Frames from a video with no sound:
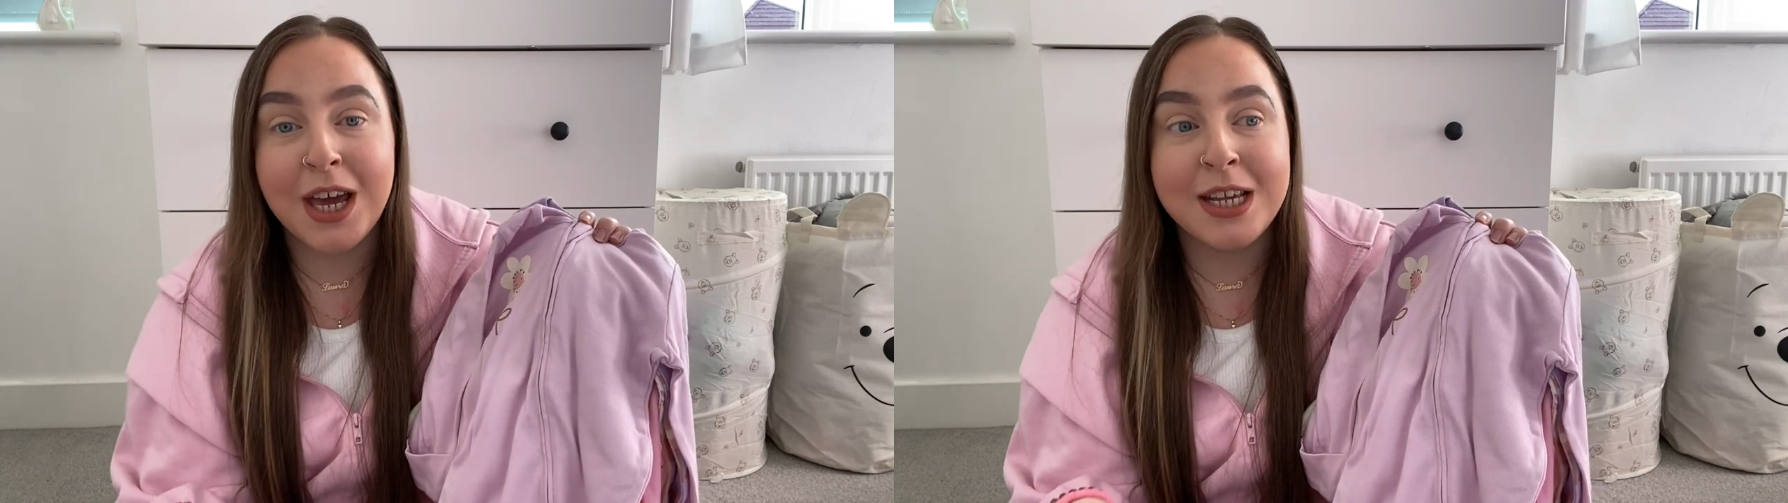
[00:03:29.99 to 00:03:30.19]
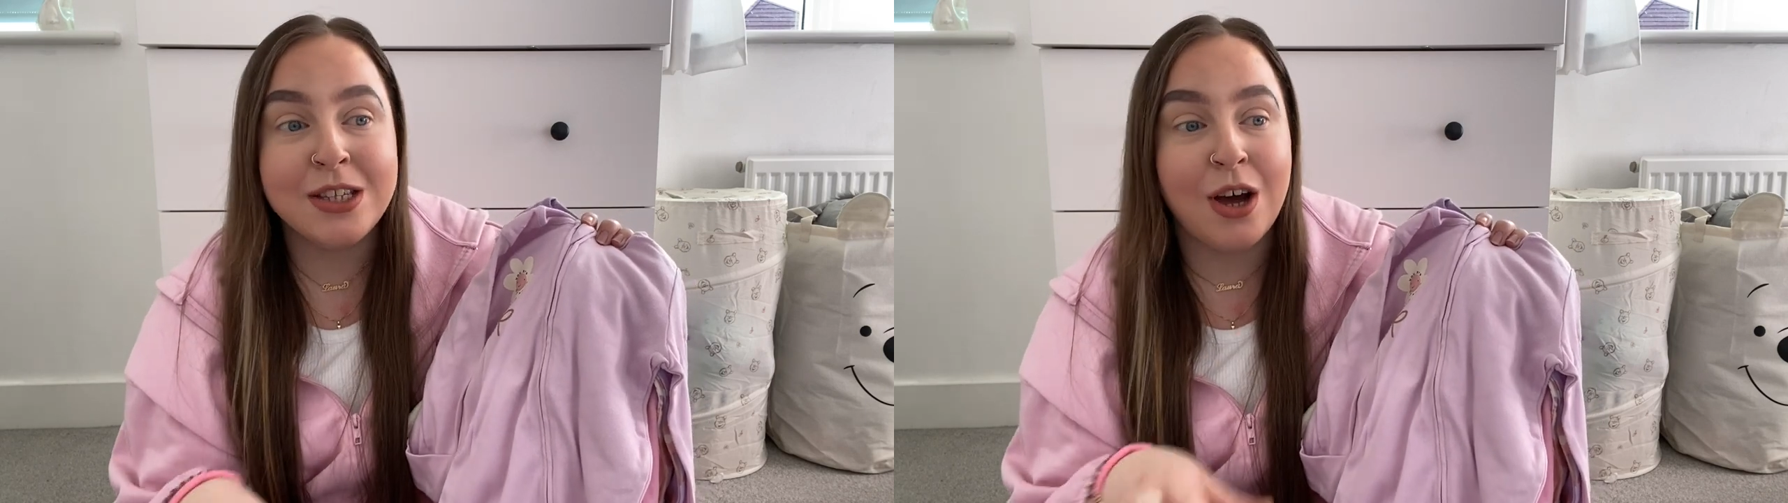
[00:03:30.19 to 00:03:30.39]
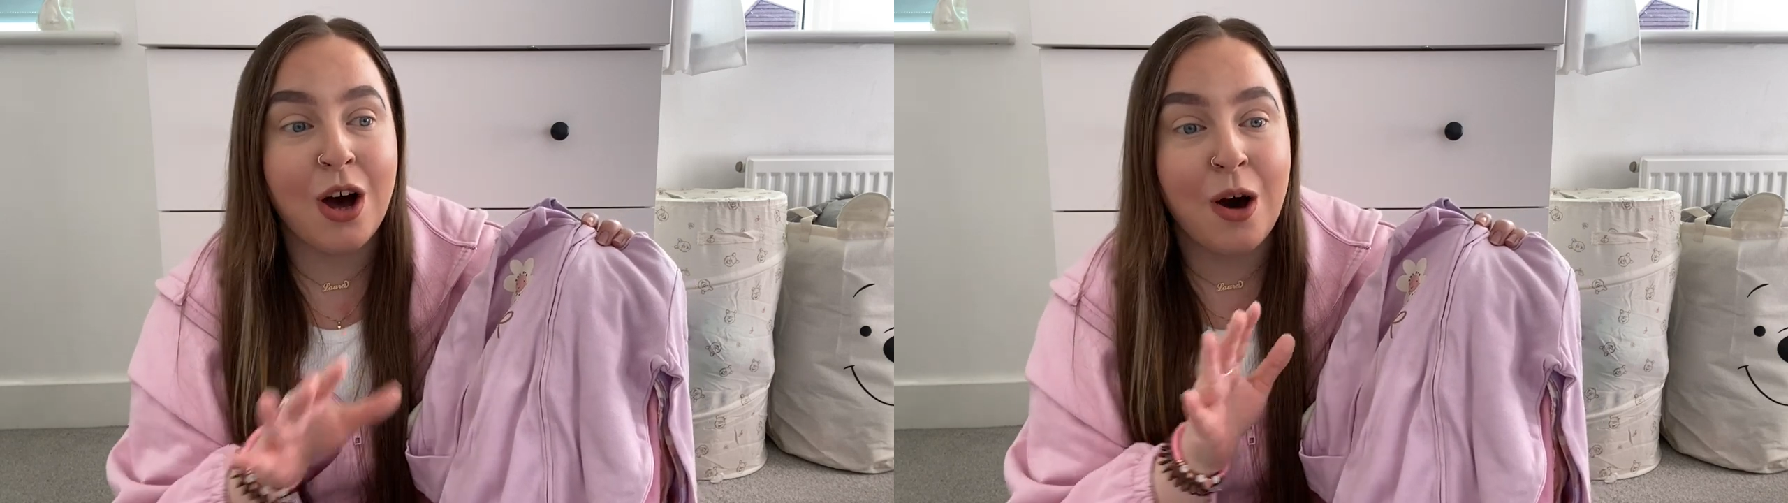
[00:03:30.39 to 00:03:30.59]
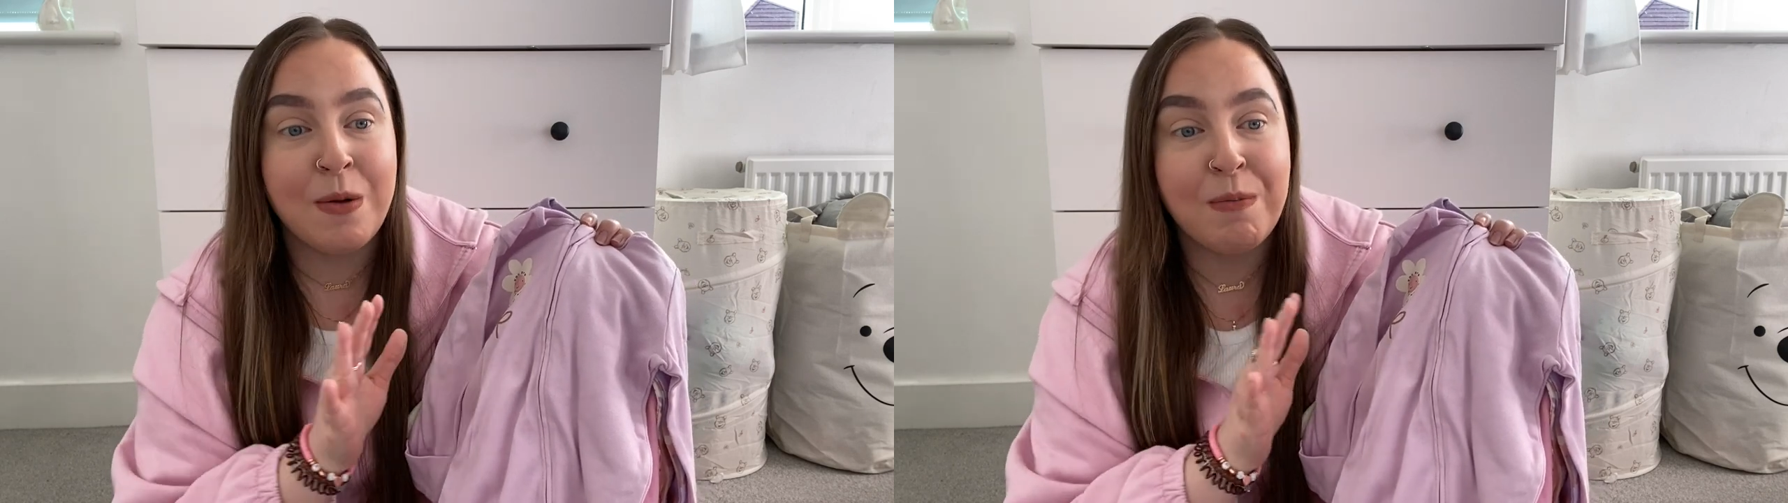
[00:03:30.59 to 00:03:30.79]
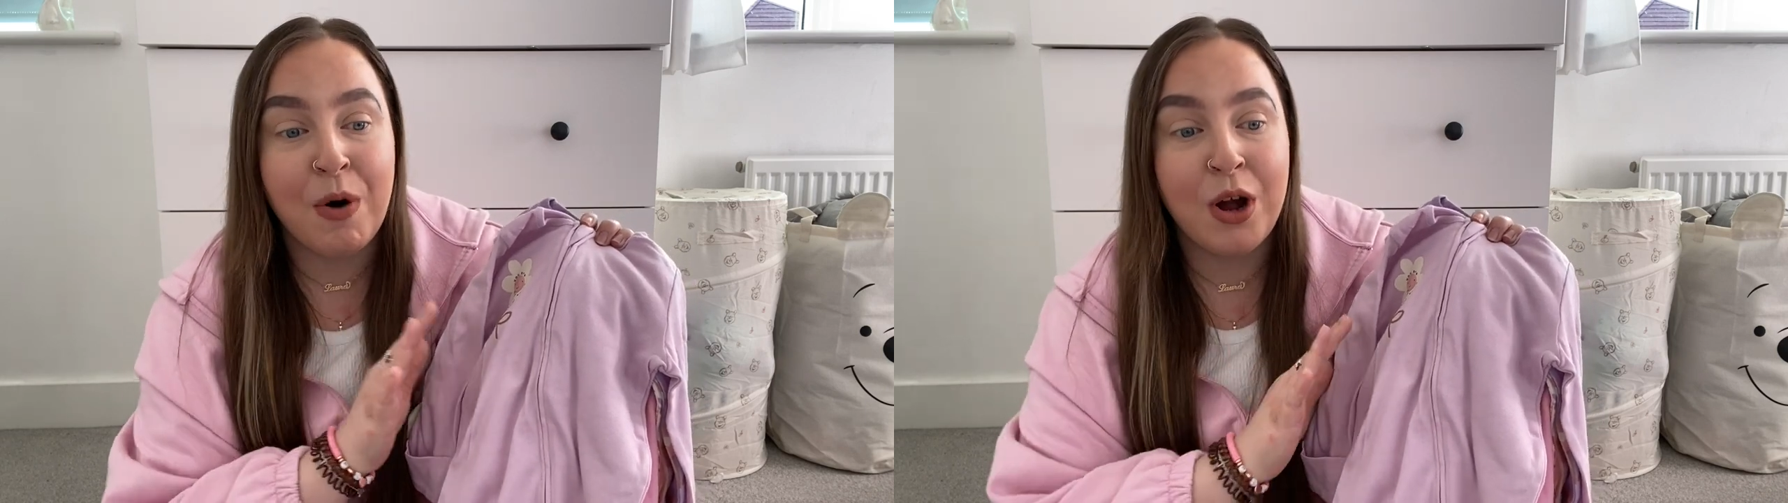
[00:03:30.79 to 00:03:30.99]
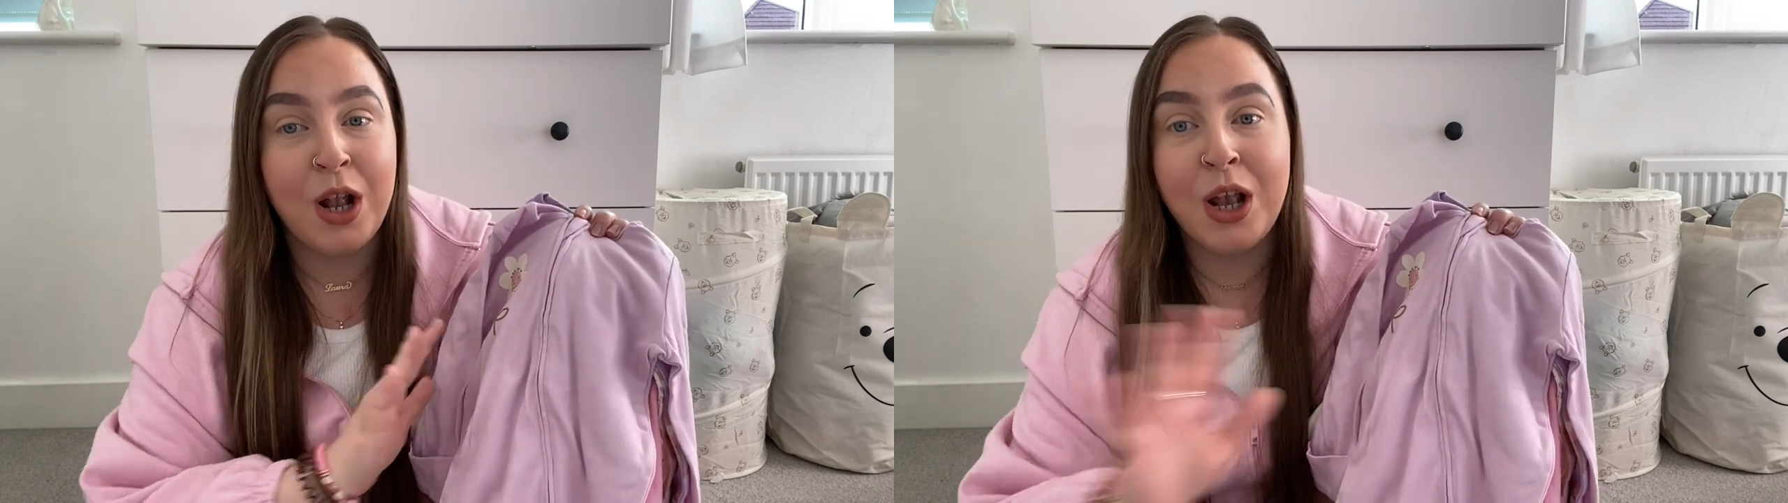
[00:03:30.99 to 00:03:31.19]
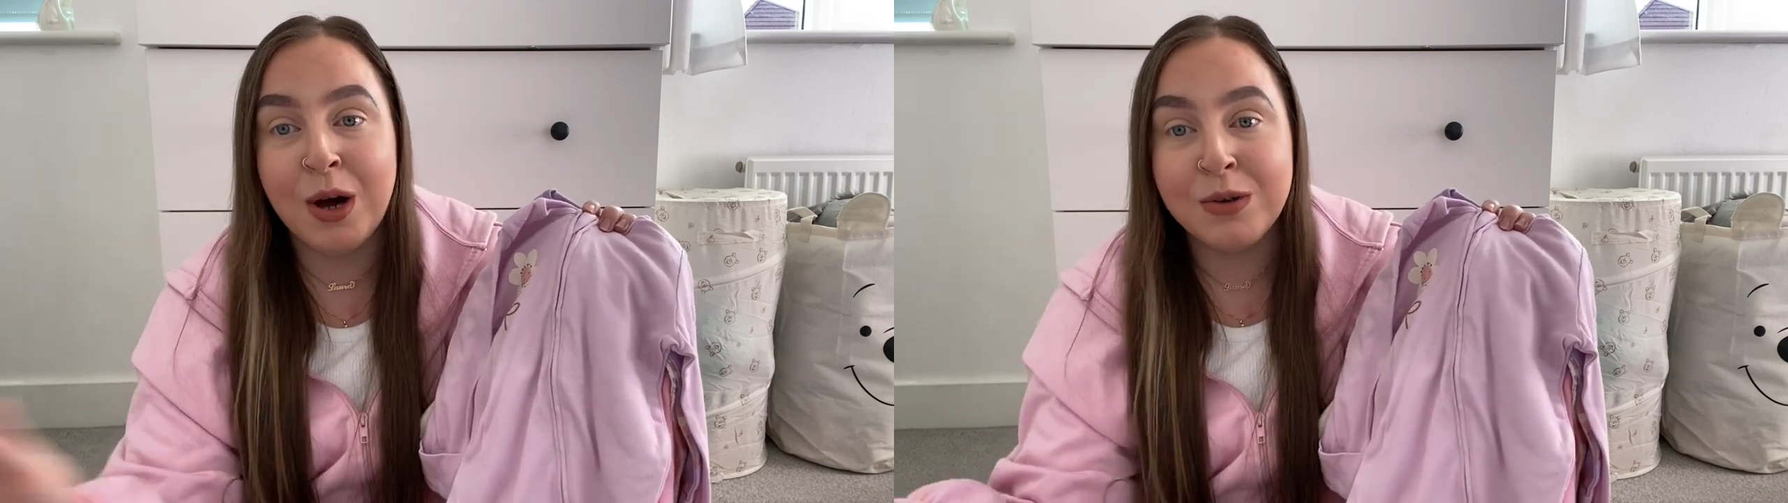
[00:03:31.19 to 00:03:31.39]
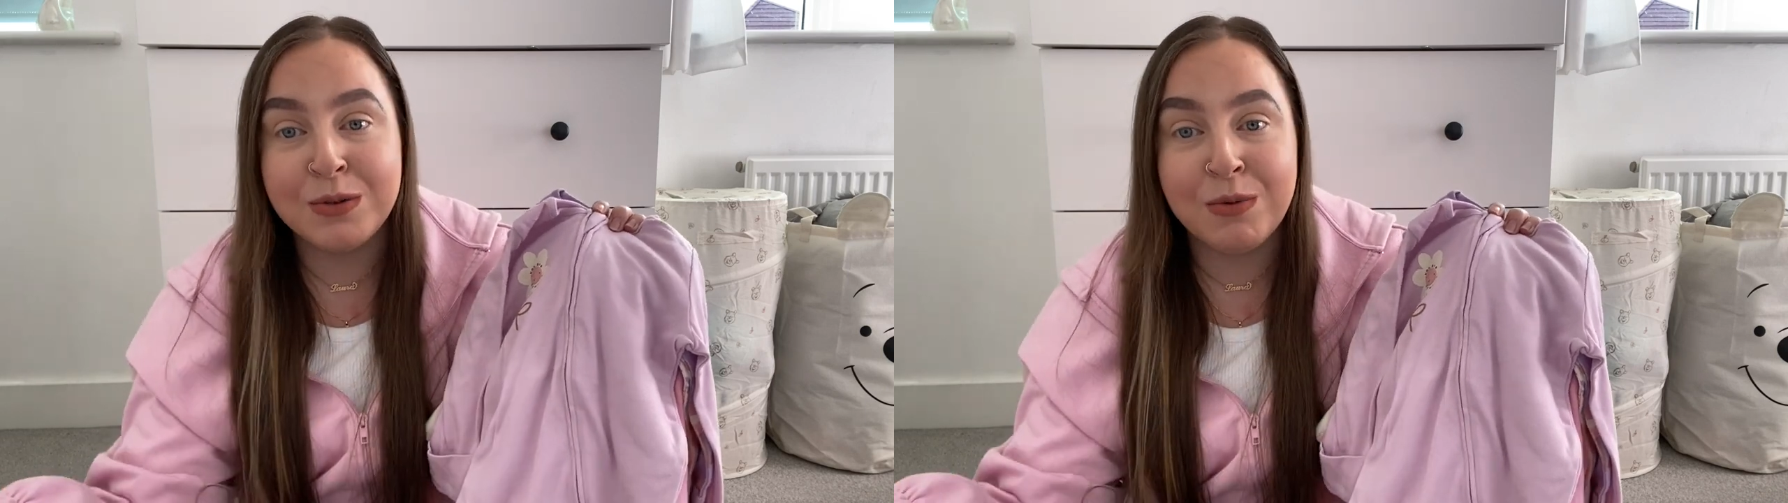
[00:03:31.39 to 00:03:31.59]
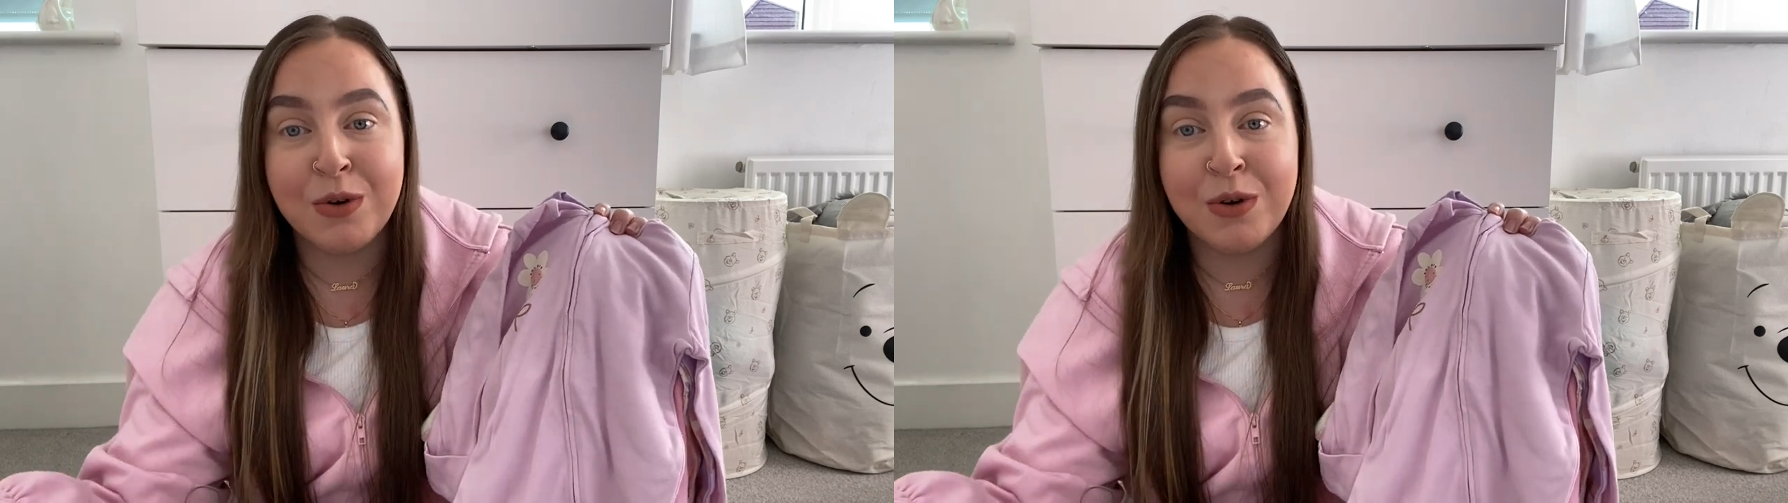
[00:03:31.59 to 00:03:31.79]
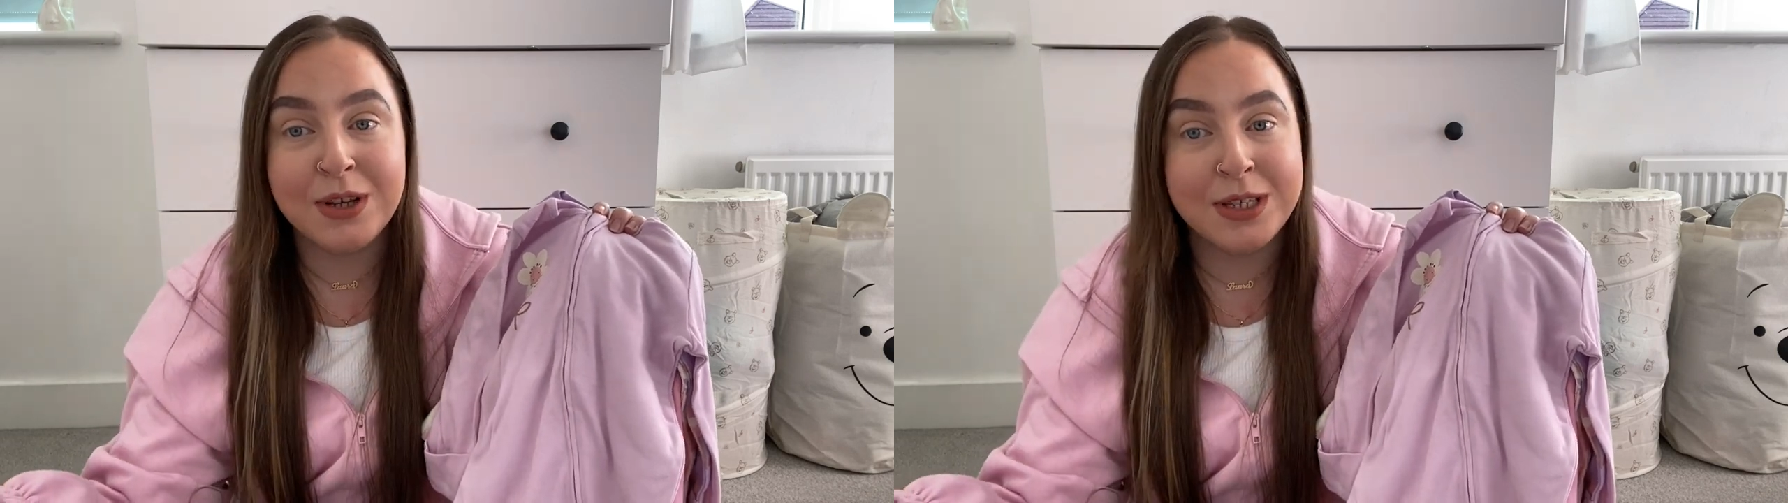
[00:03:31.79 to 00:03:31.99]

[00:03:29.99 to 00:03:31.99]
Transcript: is I'd buy loads more